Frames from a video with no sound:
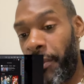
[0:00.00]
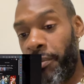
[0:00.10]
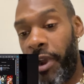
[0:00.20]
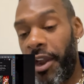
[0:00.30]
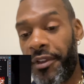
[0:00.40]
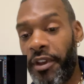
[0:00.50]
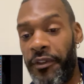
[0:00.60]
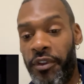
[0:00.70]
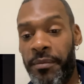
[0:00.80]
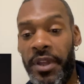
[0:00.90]
We pride
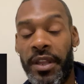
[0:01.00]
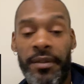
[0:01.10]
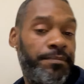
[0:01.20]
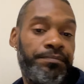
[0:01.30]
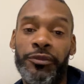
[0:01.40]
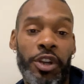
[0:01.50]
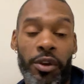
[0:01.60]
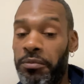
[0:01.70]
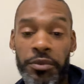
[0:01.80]
ourselves on being, you know,